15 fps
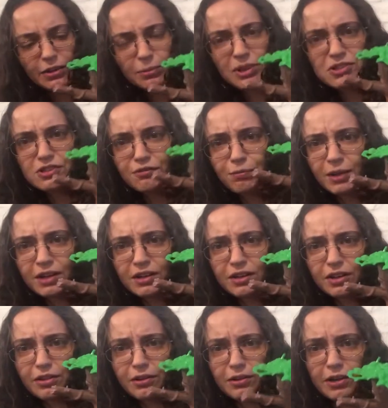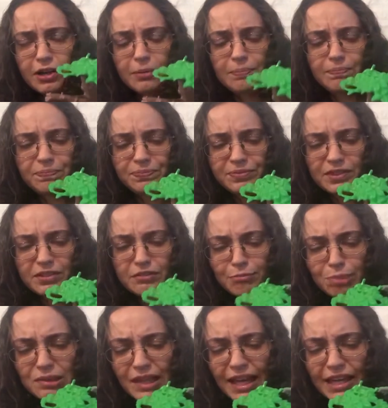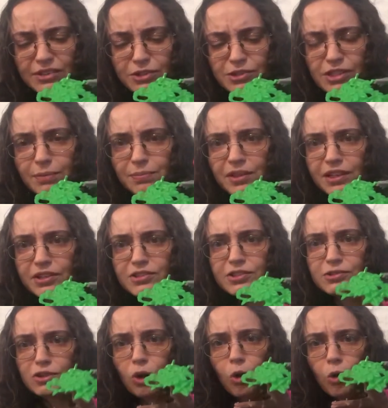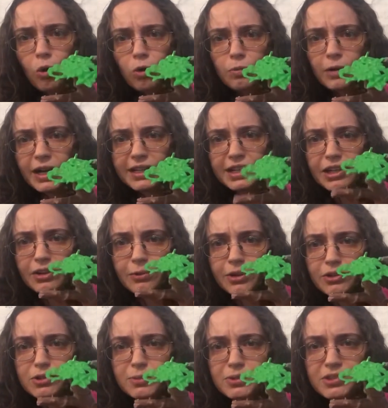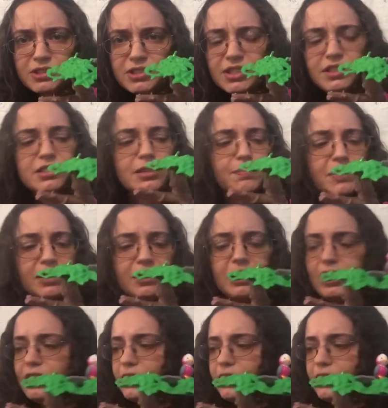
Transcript: there must have been another, plant or something, because there's a hole right here where you're supposed to stick something.